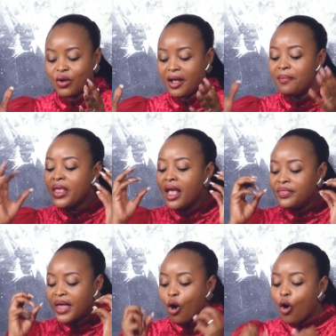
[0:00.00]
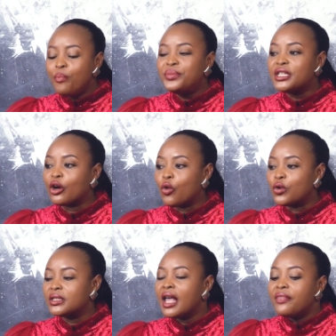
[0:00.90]
okay? The
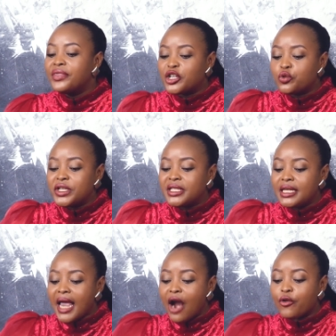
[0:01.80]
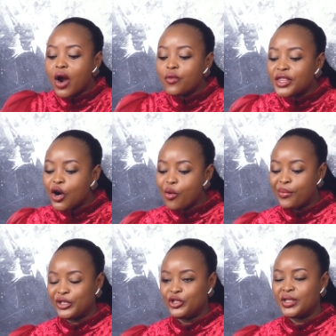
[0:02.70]
obstacles that we see around the
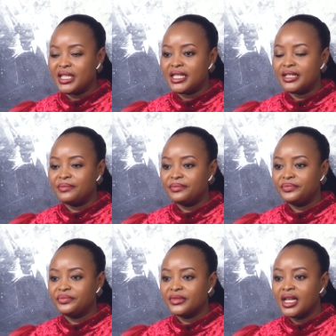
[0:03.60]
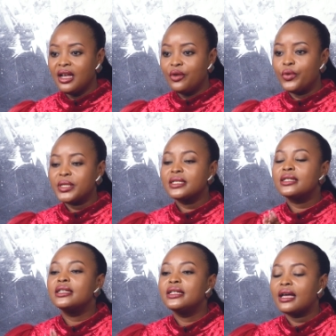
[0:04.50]
opportunity.
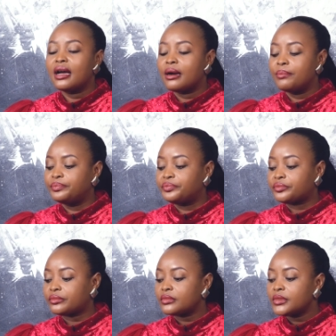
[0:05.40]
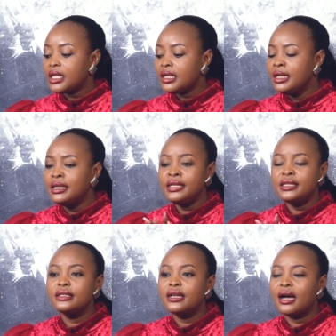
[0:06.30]
Recently, a
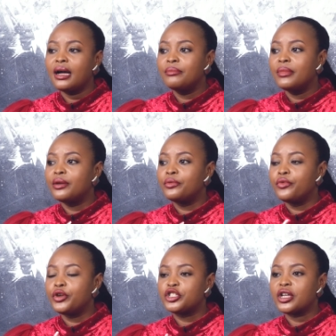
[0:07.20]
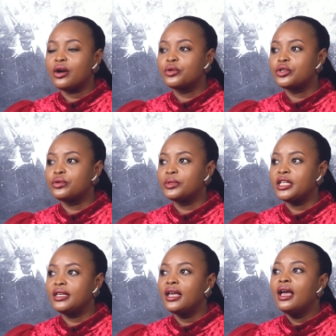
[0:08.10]
lady reached out to
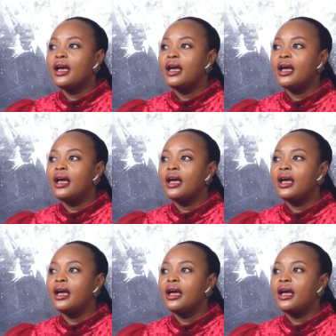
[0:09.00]
me